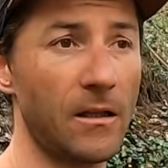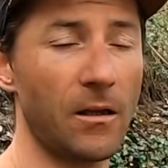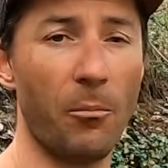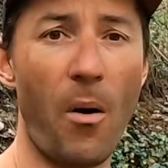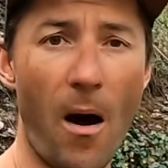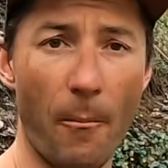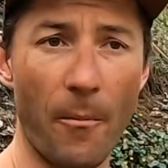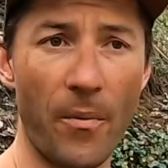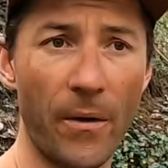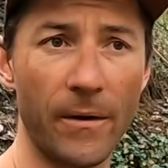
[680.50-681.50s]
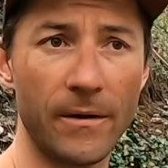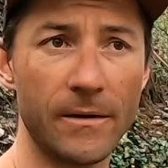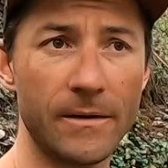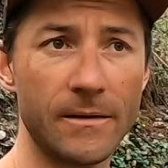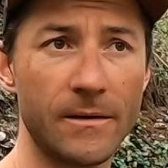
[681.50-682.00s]
a pump,
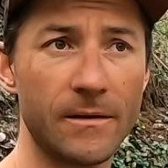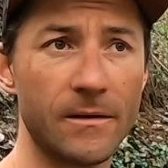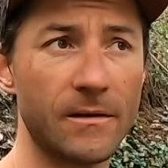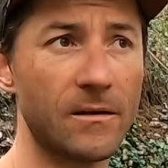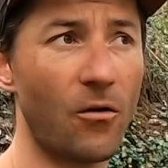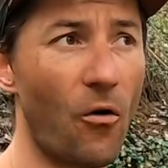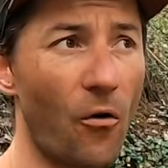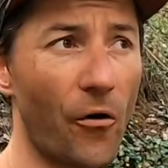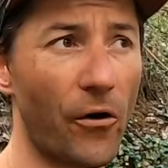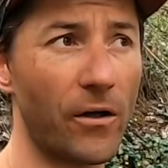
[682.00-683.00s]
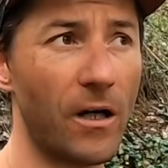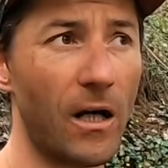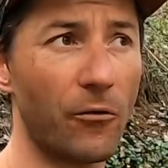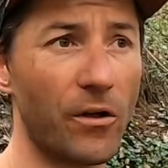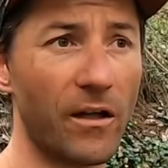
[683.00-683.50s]
or
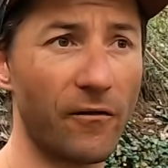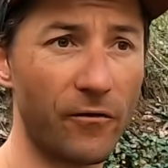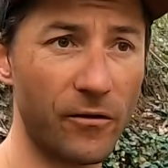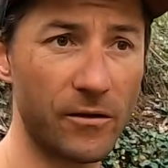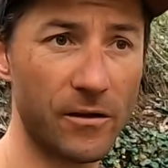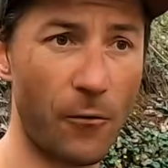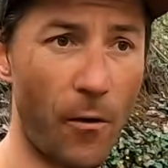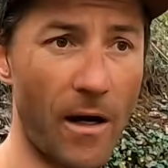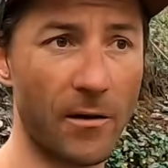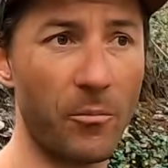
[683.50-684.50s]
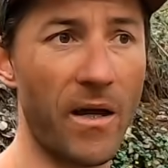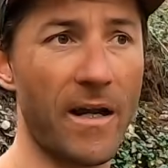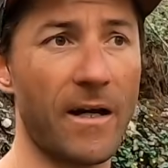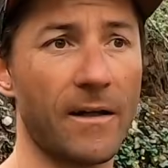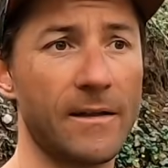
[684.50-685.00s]
I would have quite
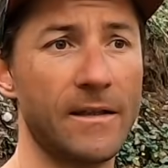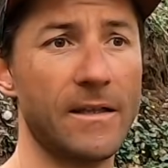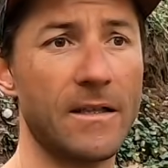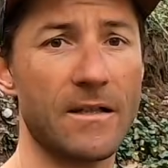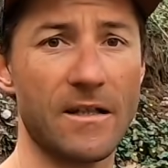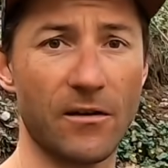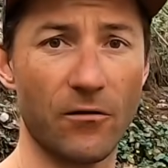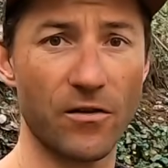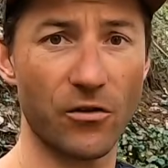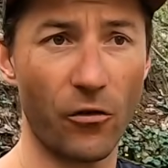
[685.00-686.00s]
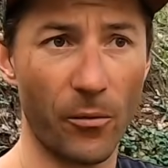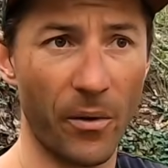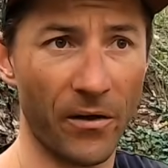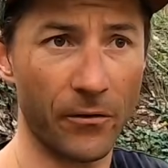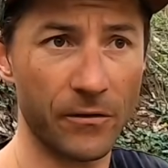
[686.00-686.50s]
big set of solar
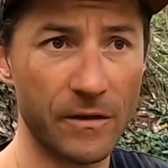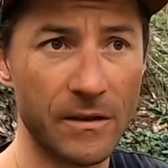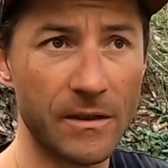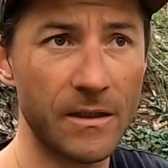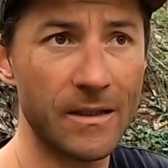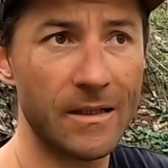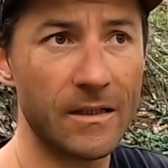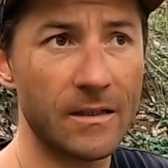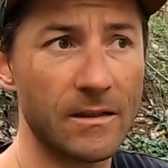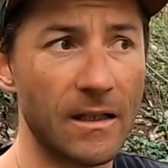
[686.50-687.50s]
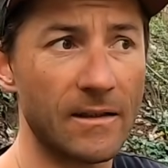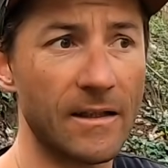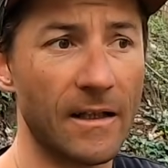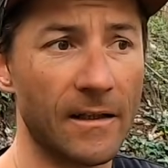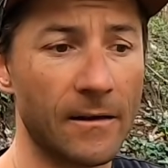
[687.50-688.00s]
panels that
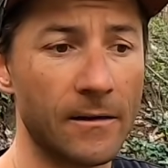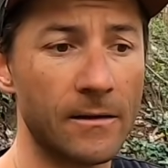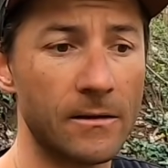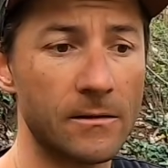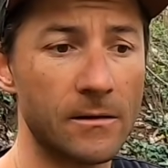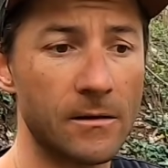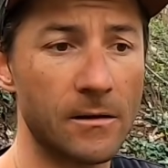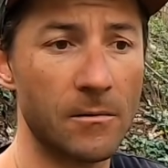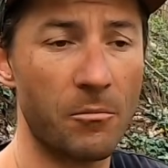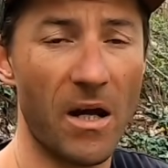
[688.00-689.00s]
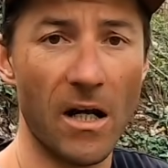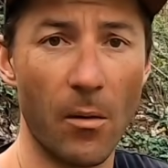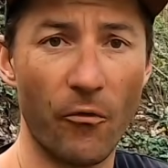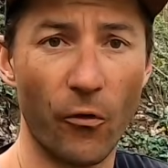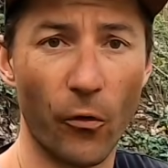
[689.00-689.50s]
can make
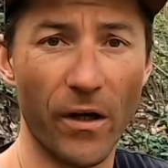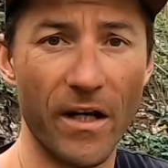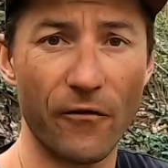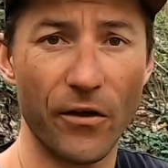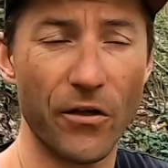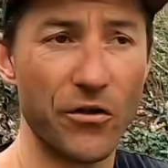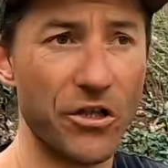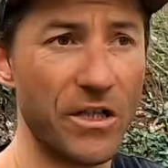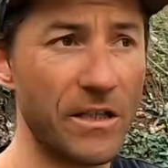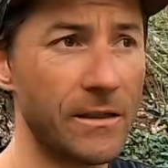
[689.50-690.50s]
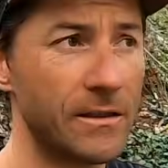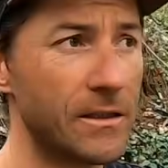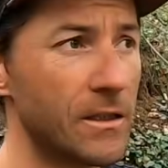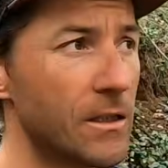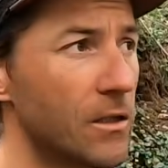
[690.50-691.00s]
up for enough energy
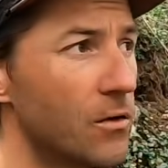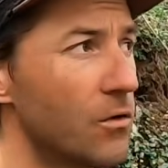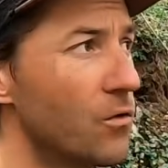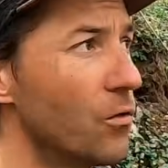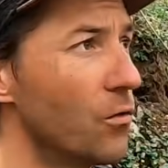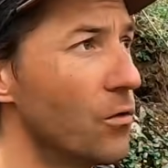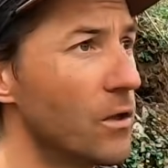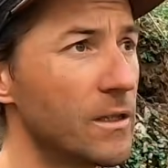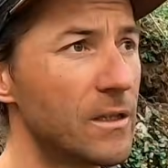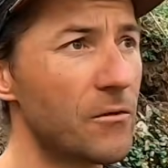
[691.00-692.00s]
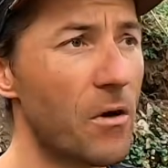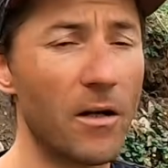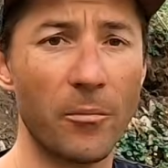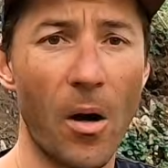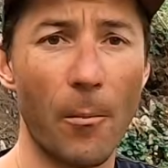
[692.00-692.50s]
to run
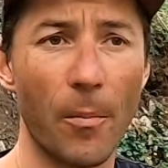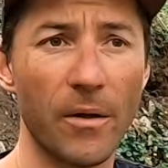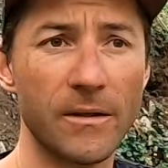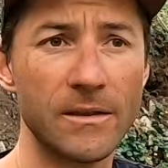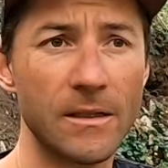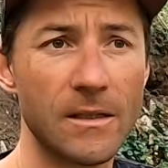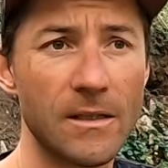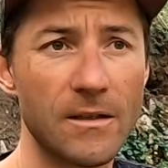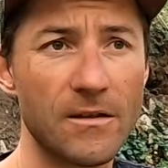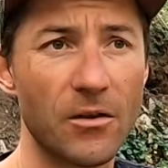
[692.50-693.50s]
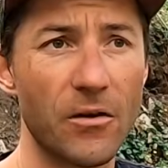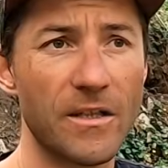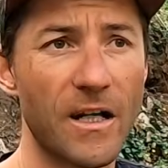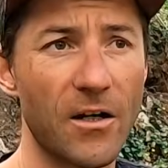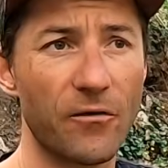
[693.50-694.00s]
a pump. So
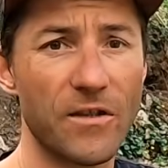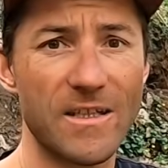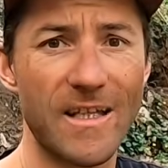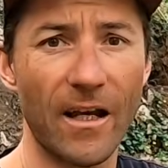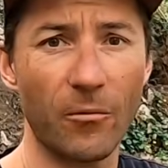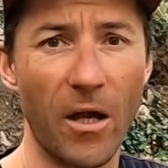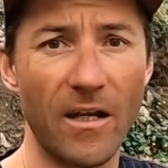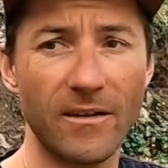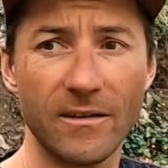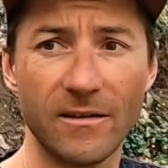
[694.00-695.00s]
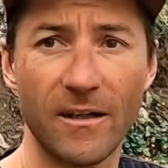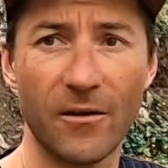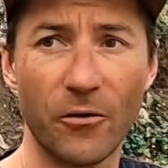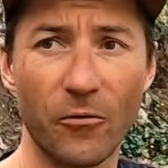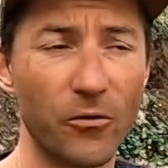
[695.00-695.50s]
it's kind of a stalemate. I
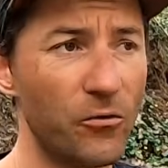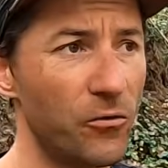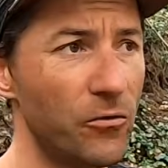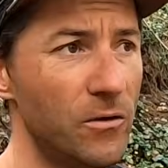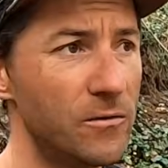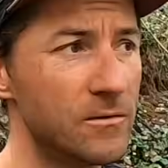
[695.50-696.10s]
don't know what to do,